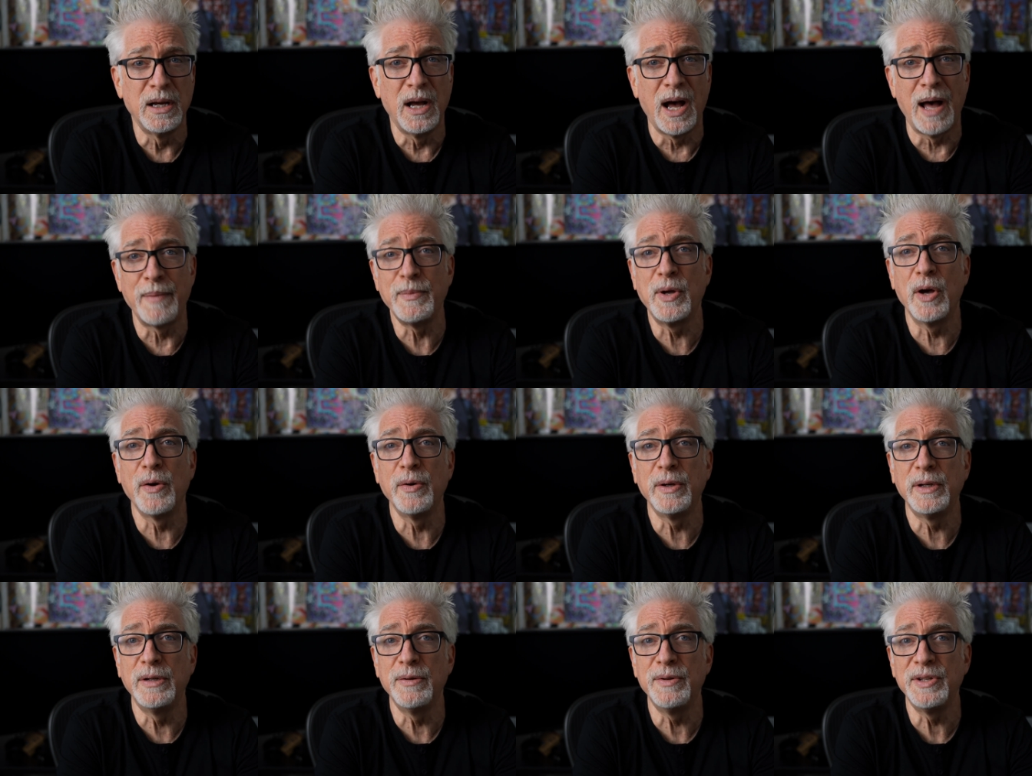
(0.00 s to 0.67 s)
I'm
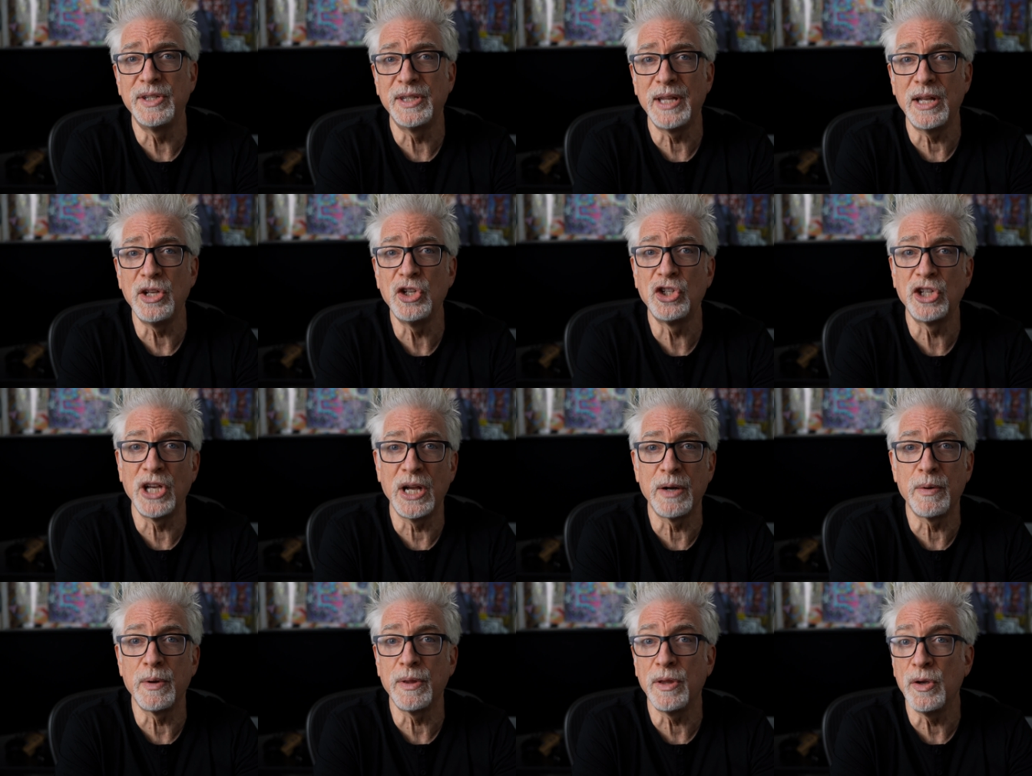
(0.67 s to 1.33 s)
going to instead
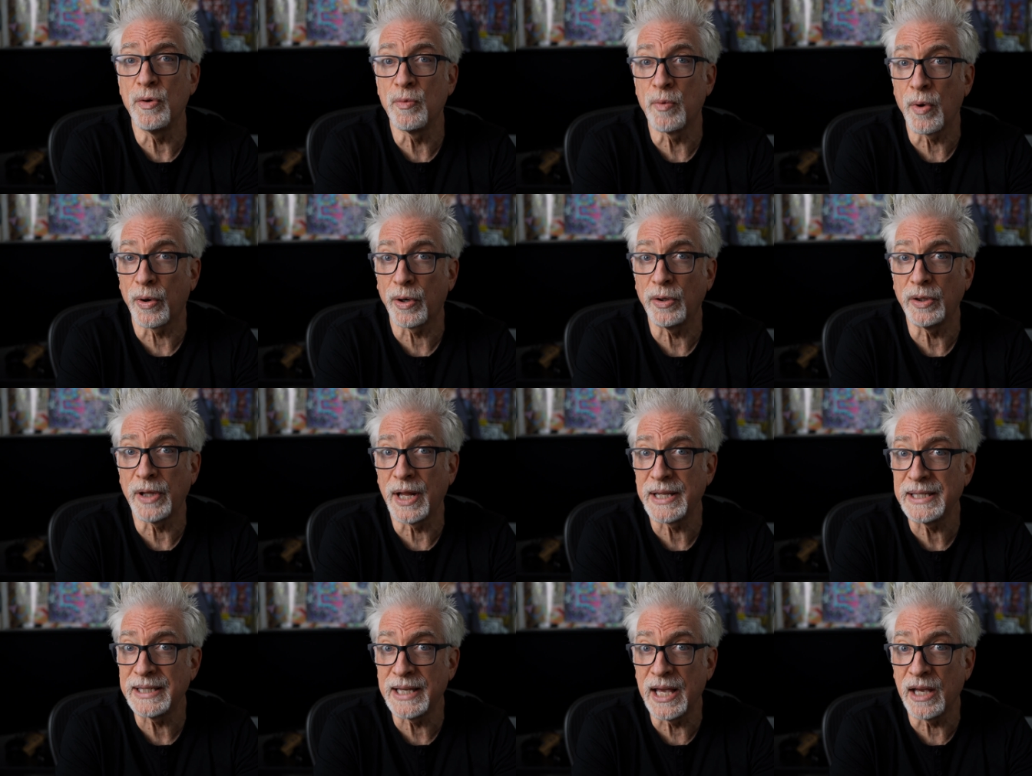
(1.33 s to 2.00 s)
share with you
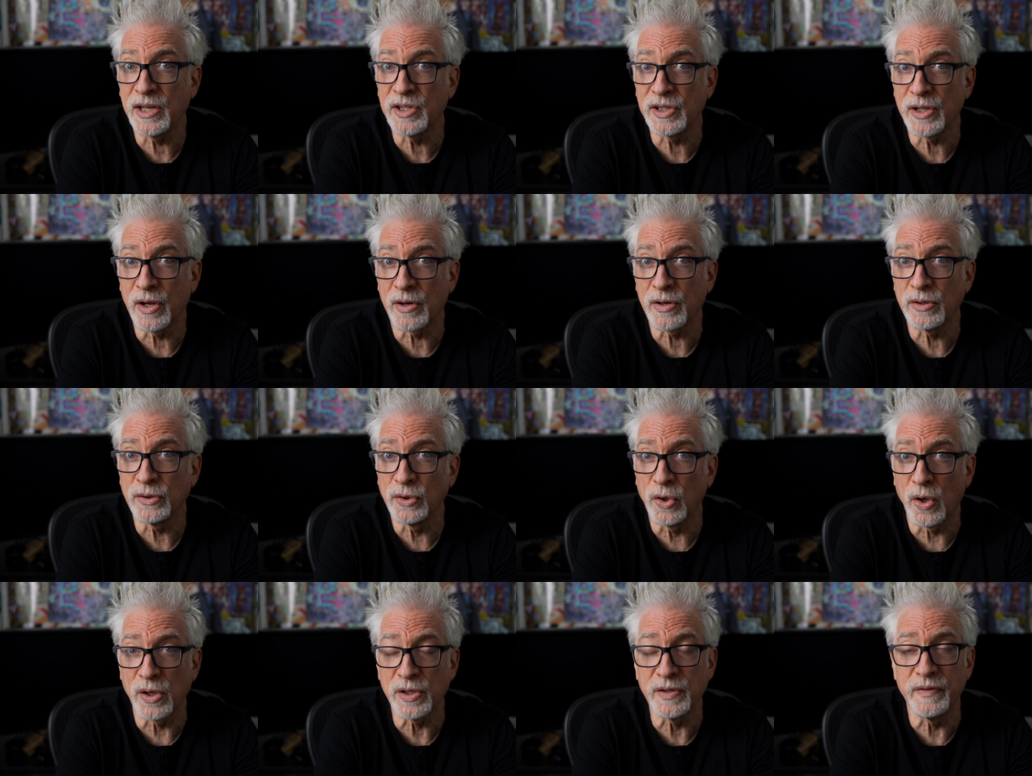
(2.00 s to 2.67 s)
Rotolight's
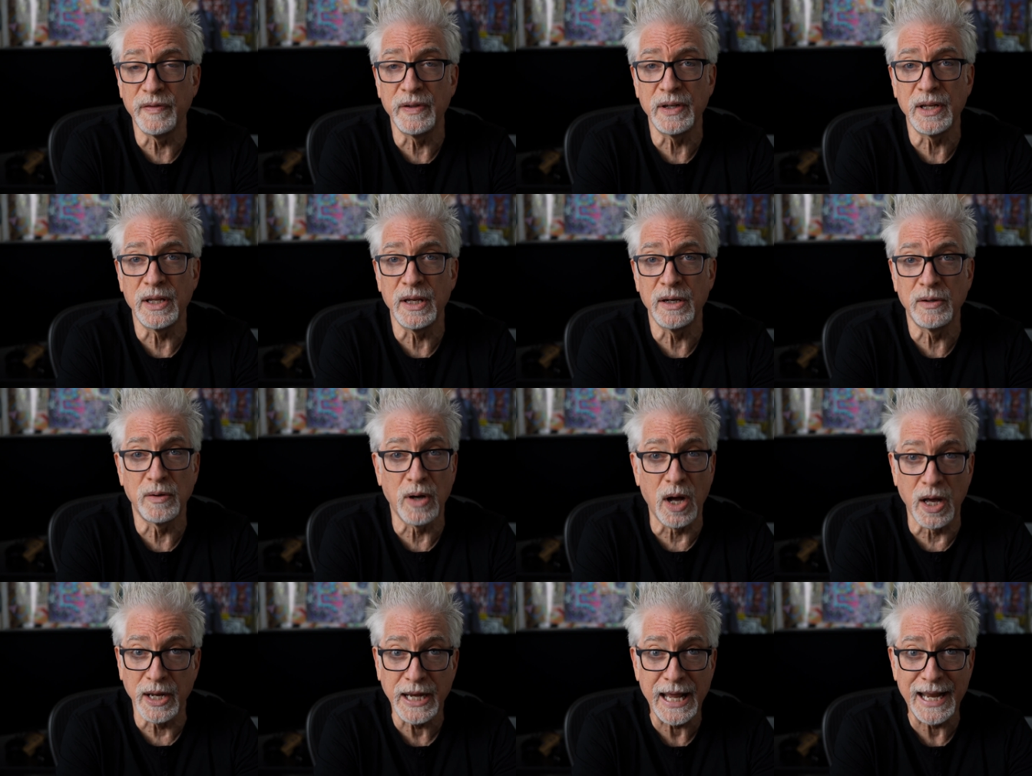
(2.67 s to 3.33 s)
Kickstarter launch video,
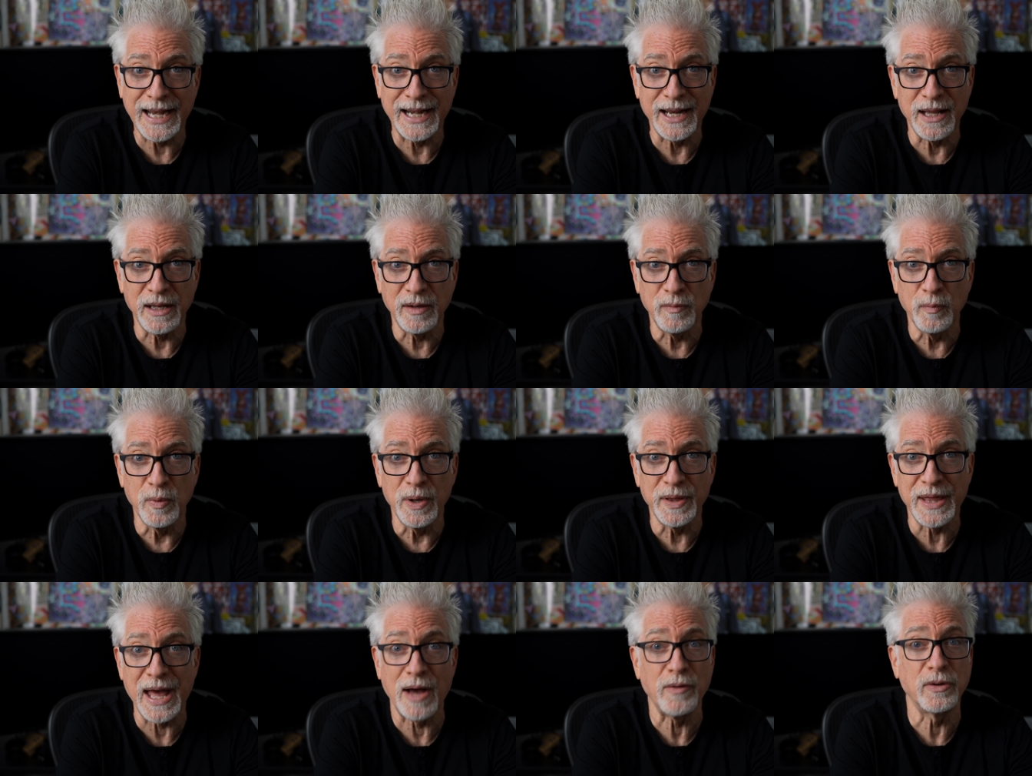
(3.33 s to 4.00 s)
unedited,
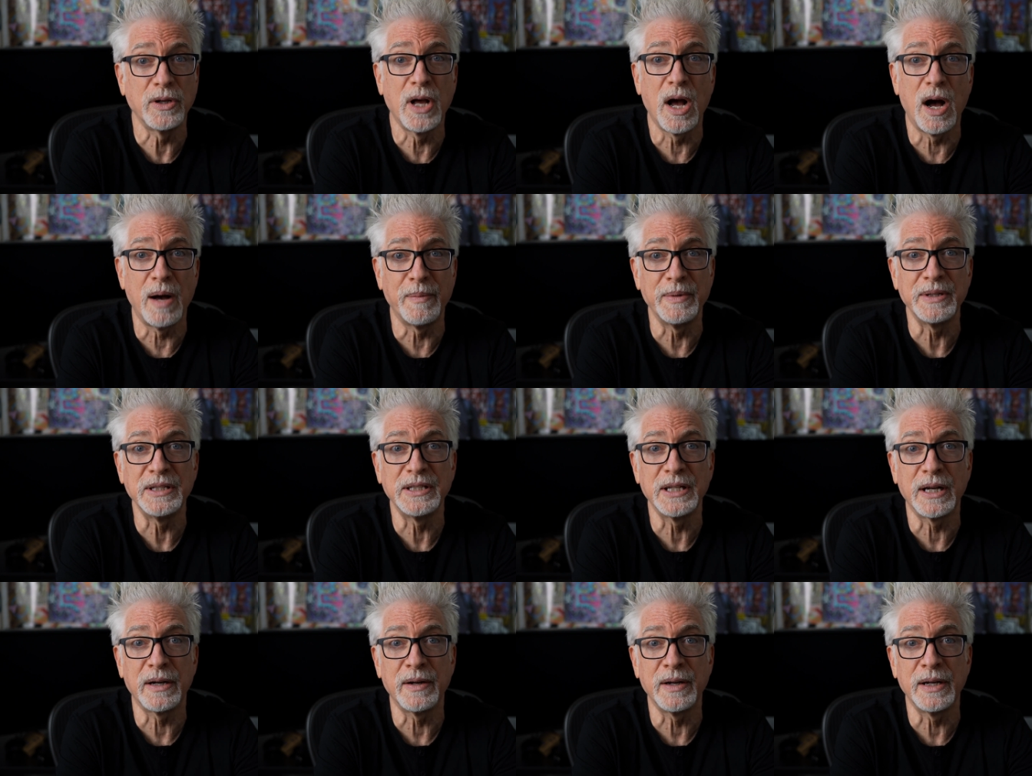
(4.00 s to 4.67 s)
without
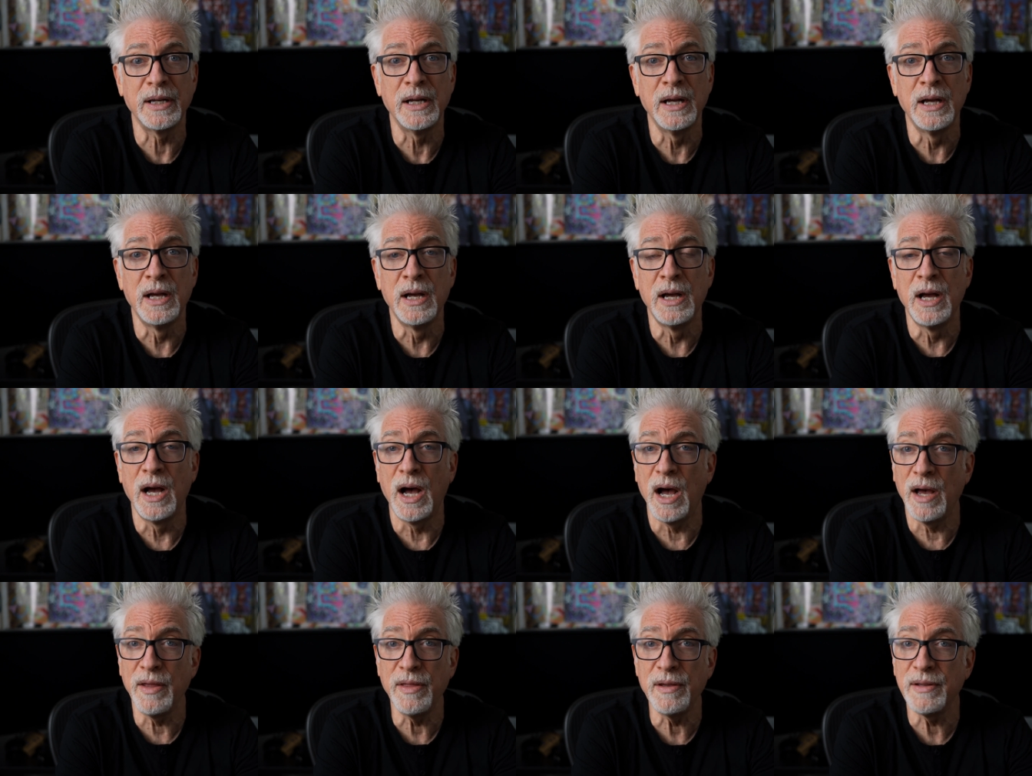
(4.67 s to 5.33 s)
commentary,
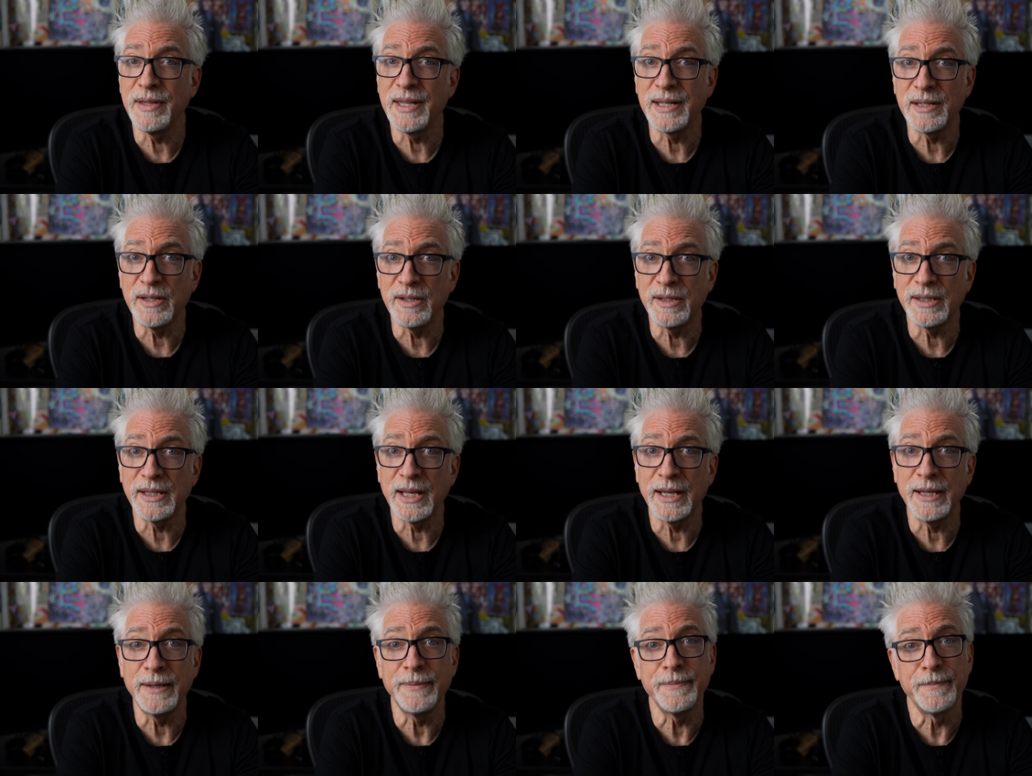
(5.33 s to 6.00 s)
other than to
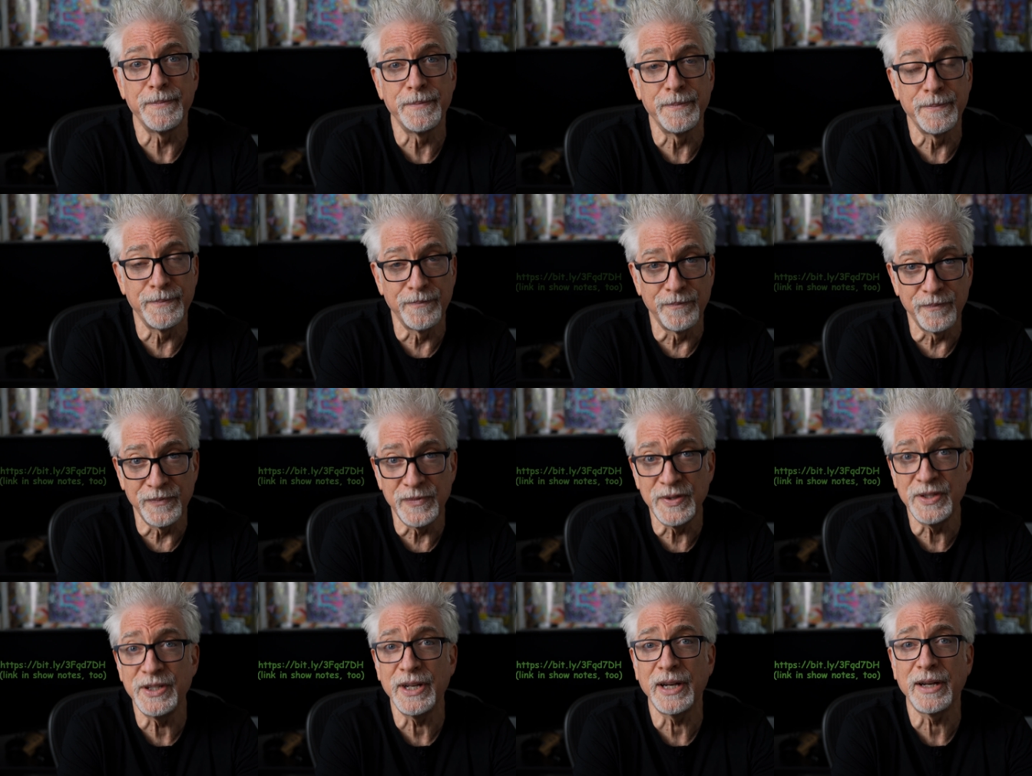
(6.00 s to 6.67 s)
say,
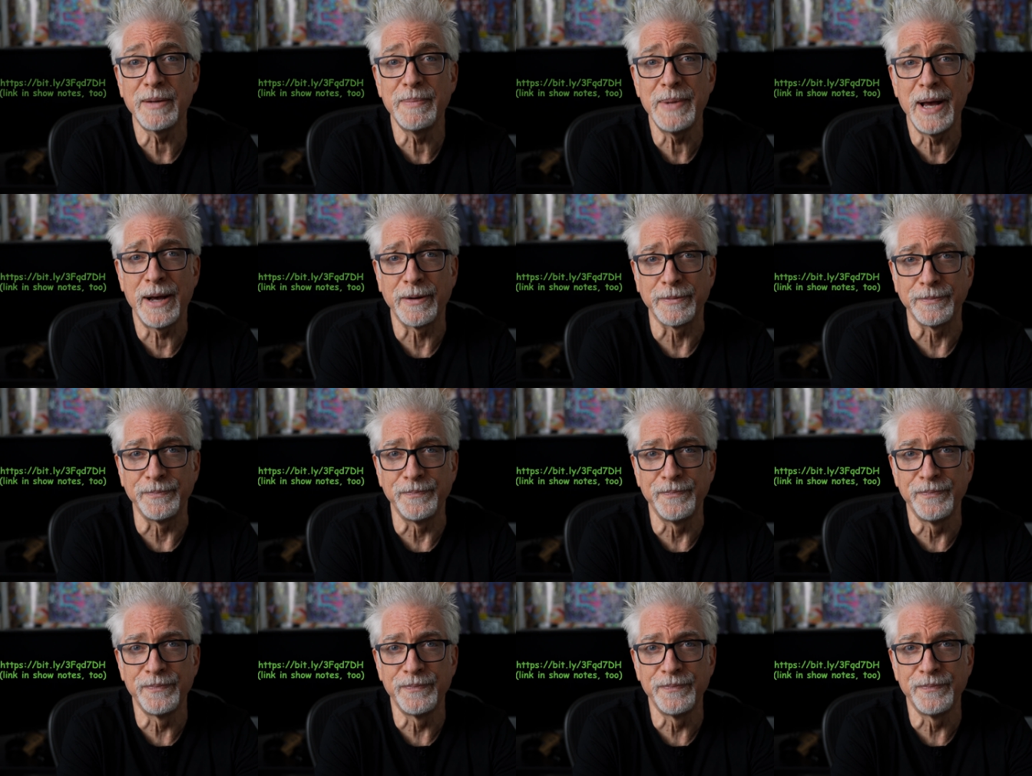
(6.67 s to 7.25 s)
check them out.